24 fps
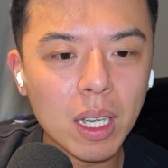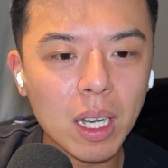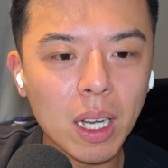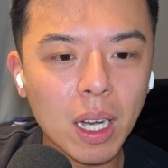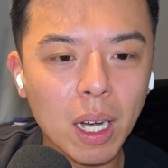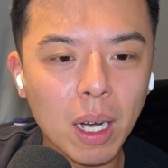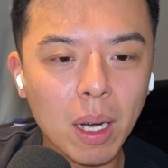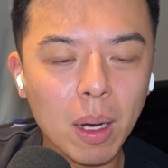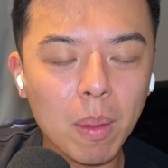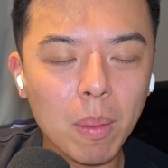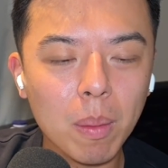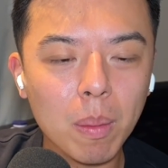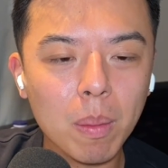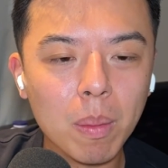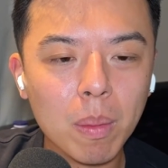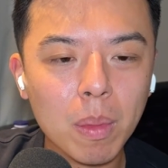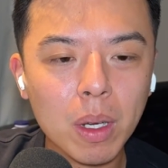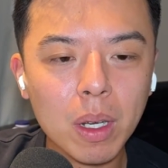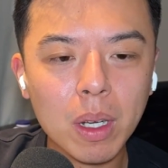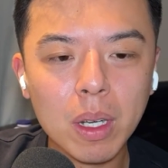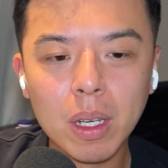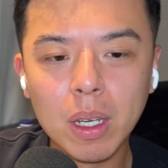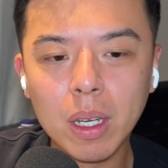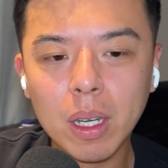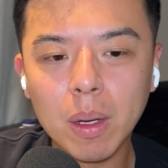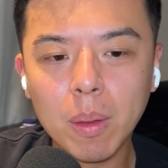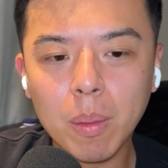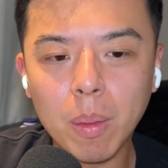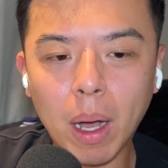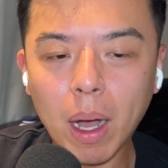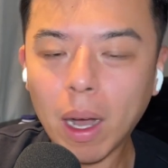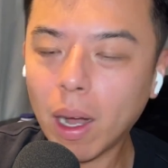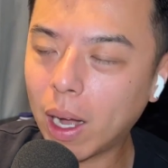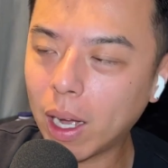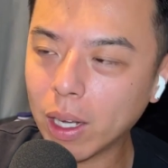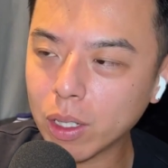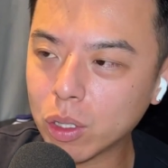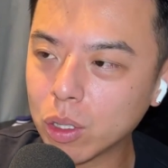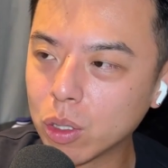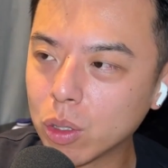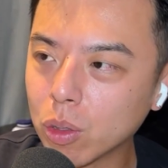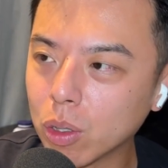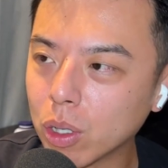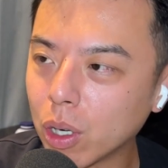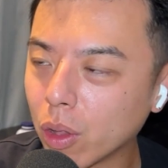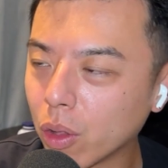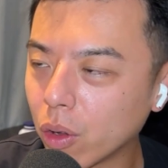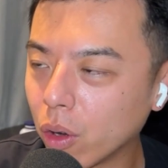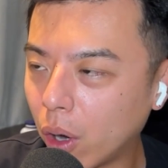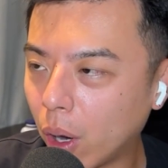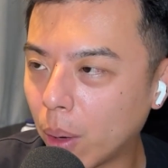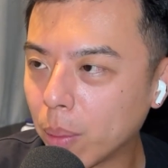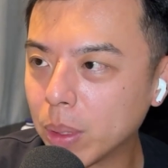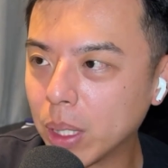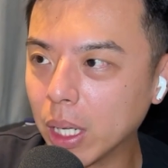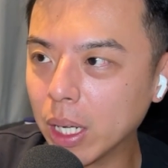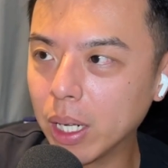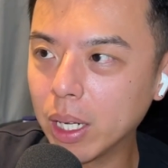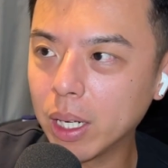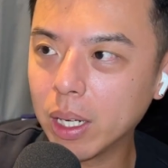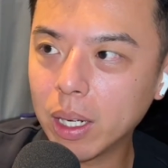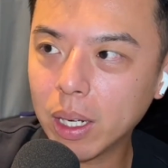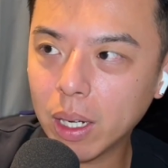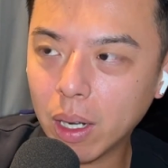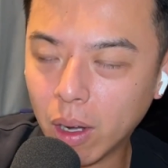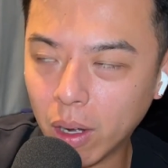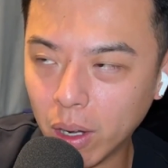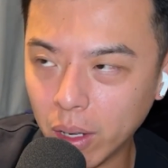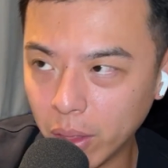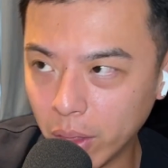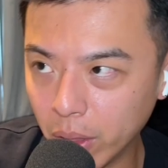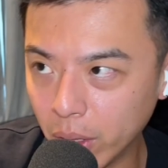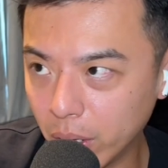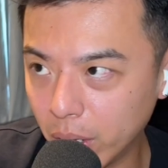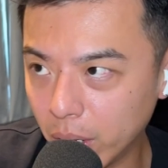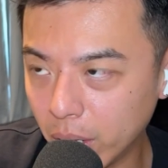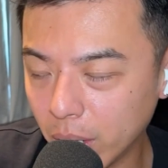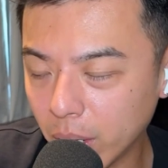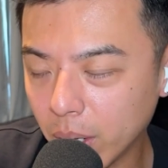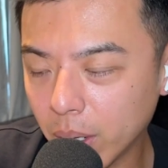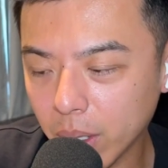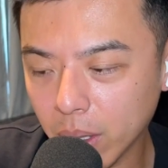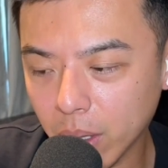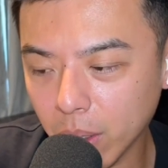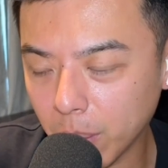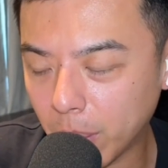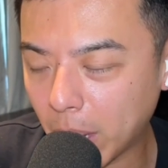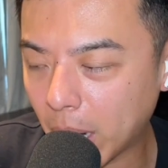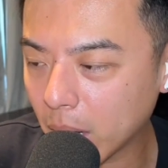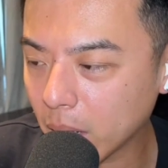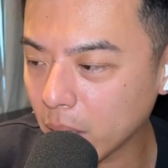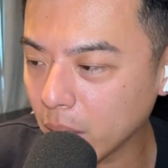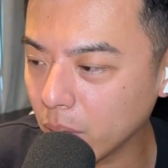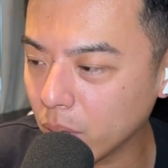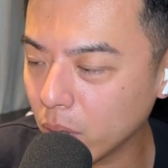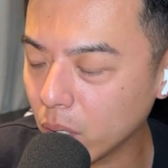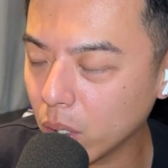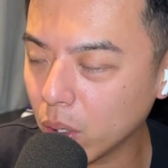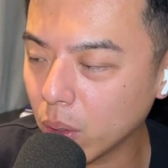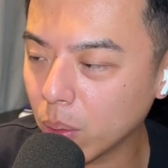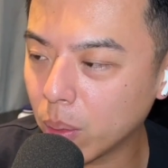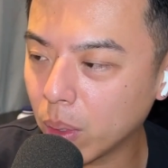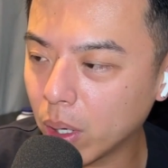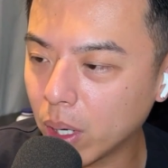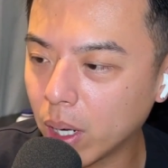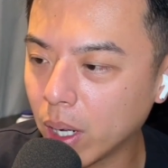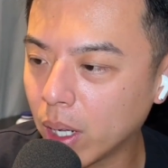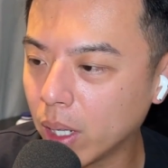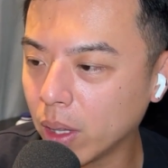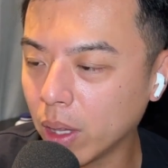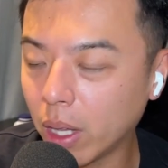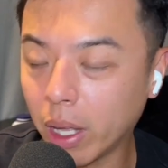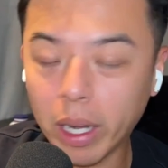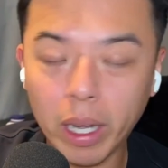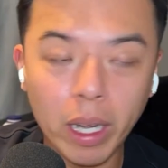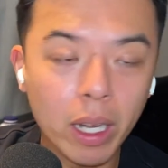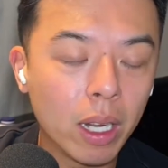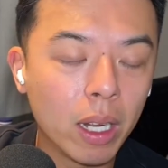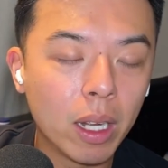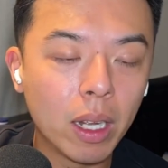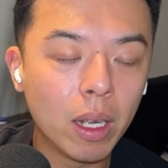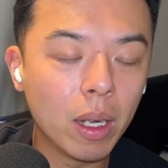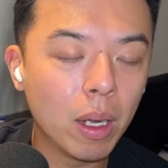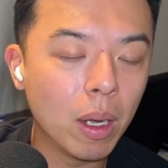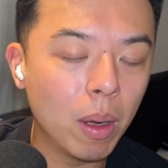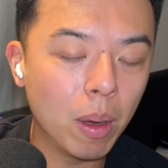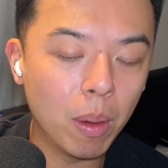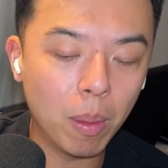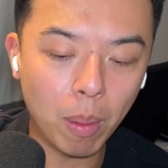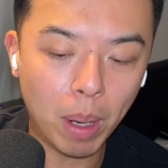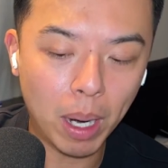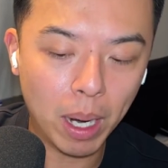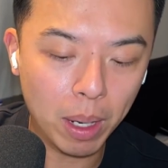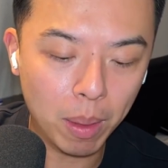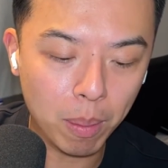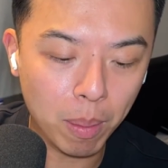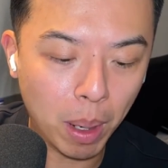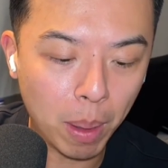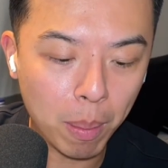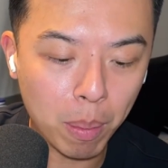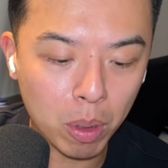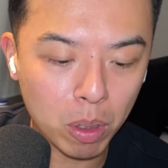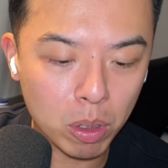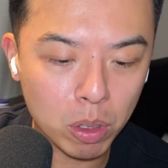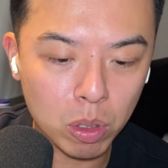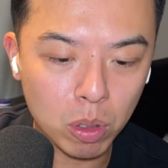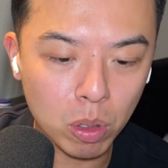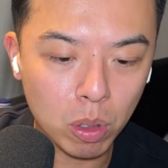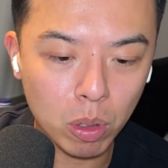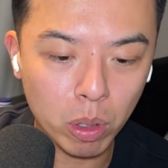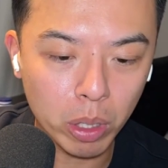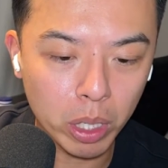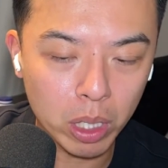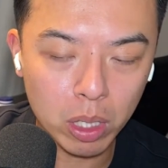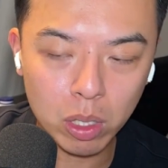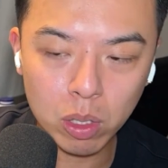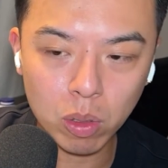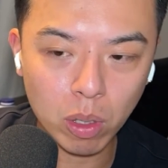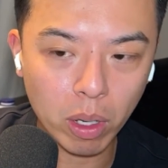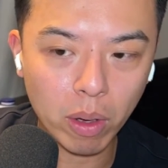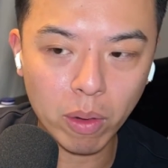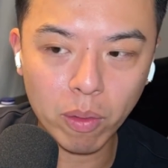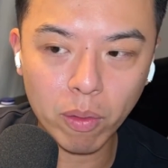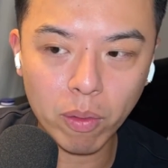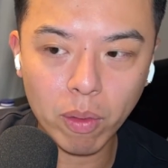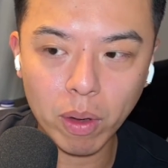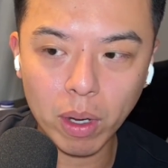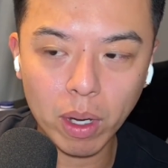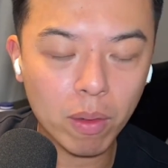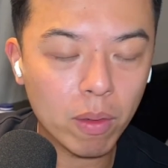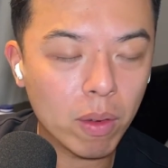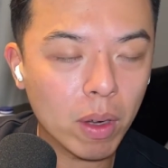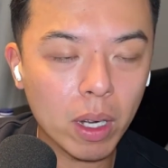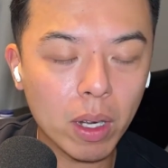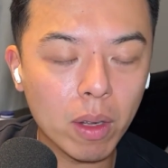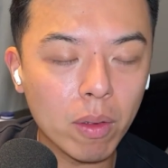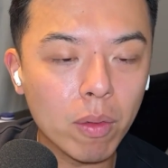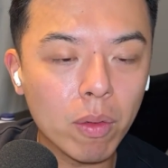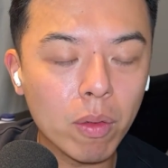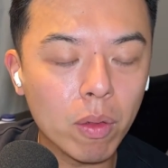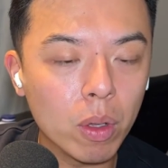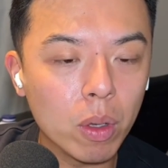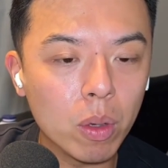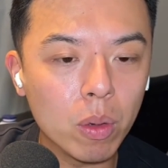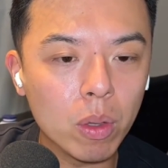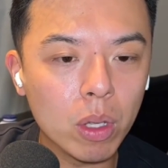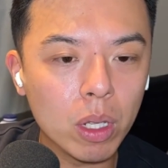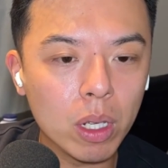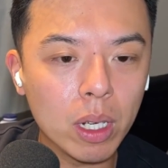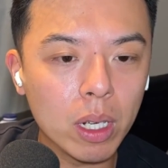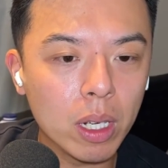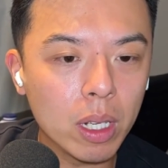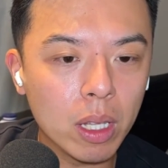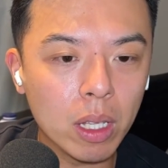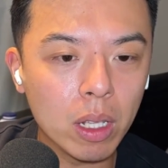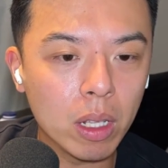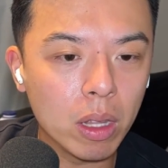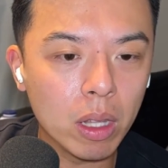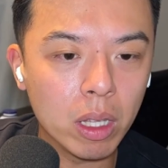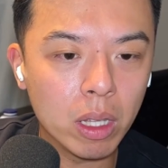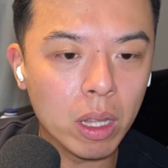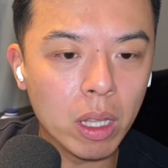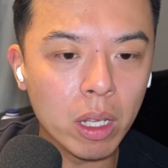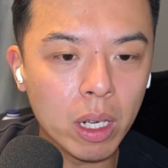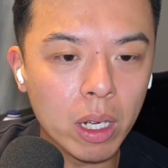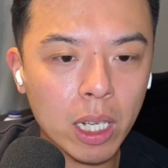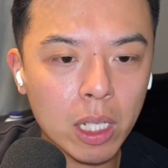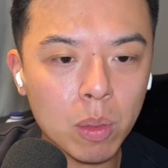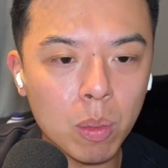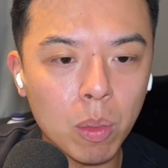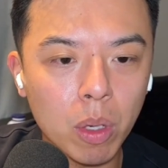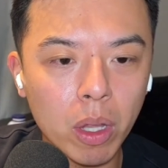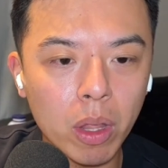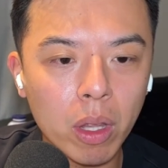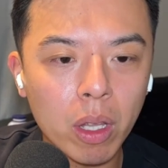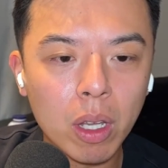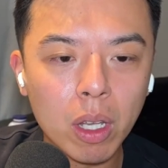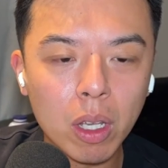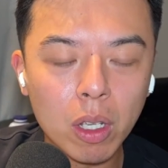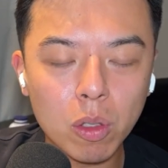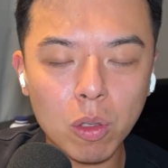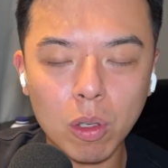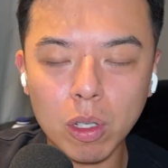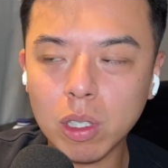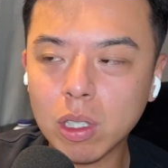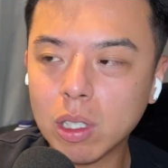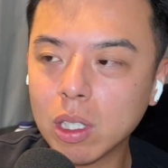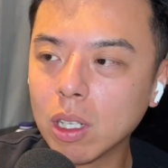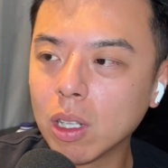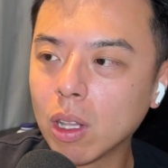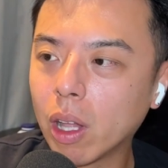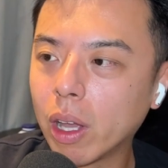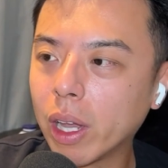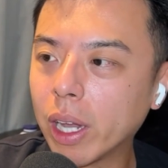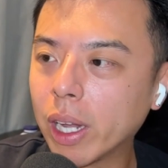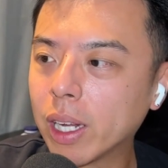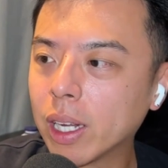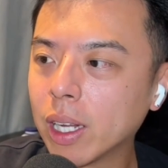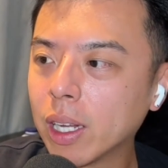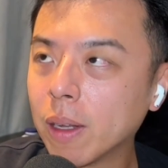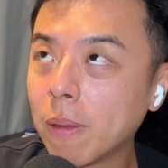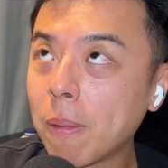I should do another update on the backlink video, but and like my personal links like fucking flew the next month. So I see like